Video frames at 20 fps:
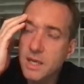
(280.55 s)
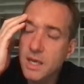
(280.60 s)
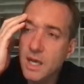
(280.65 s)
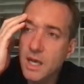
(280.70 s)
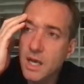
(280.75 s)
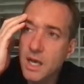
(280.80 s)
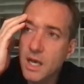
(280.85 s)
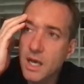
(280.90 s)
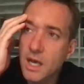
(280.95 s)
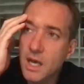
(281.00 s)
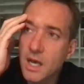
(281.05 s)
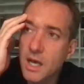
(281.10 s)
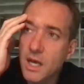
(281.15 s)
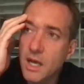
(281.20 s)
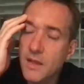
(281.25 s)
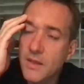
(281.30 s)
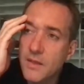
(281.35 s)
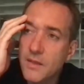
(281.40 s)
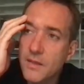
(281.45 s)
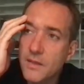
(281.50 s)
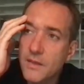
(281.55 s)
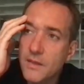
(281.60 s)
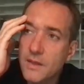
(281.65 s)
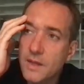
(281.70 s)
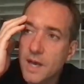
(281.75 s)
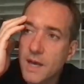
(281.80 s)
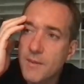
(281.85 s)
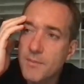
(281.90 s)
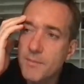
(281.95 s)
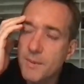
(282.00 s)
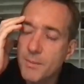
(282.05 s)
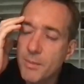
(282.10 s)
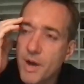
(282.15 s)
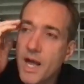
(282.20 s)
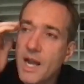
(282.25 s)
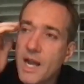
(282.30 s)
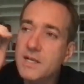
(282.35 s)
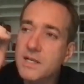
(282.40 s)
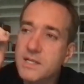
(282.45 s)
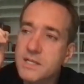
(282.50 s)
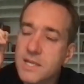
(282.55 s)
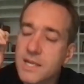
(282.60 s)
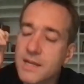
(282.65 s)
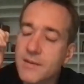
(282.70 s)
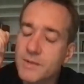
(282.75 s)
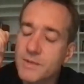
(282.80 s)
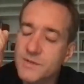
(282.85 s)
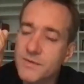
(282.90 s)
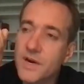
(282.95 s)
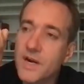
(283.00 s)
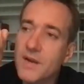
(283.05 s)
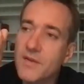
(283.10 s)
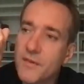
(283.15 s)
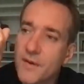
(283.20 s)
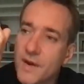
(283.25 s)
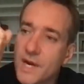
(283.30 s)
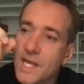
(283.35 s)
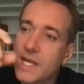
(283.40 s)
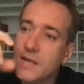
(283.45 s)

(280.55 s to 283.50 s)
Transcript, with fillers: the pilot, it was very funny.